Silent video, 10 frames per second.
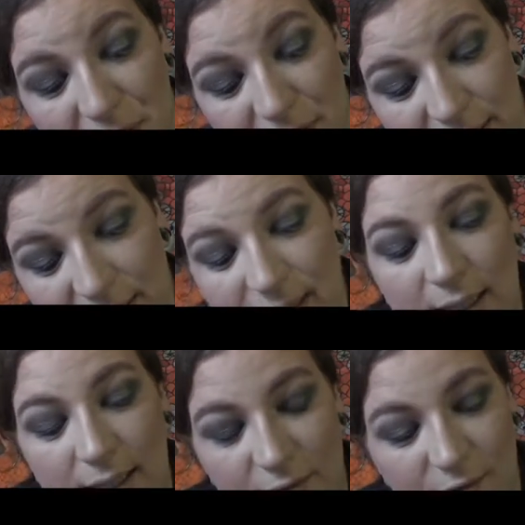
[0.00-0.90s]

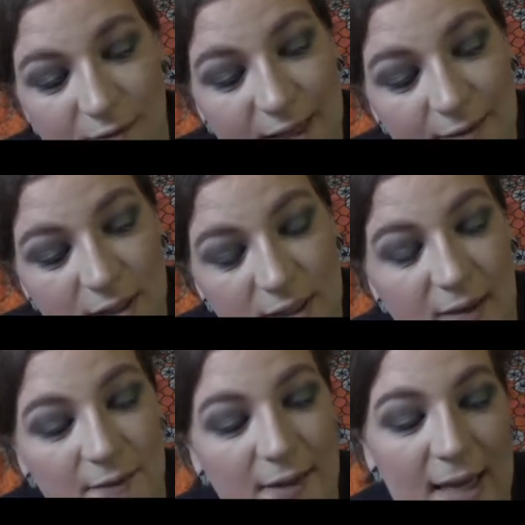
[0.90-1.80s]
Sin
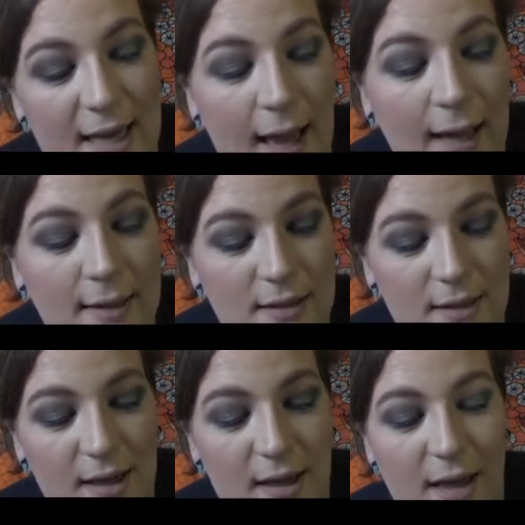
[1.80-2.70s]
578.
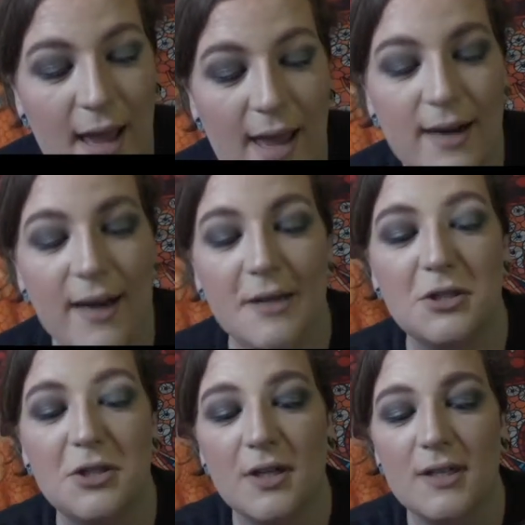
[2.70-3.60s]
And I
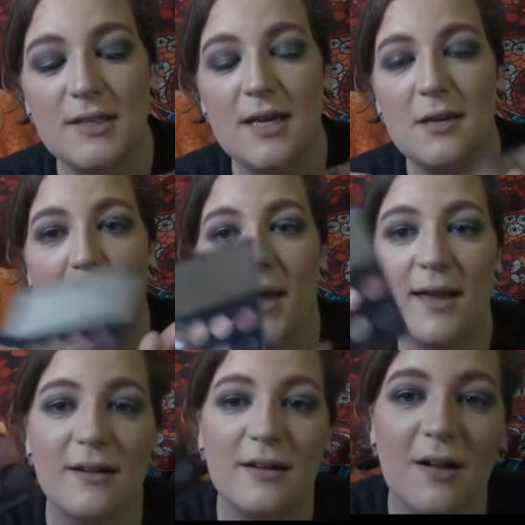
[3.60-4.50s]
just hit pan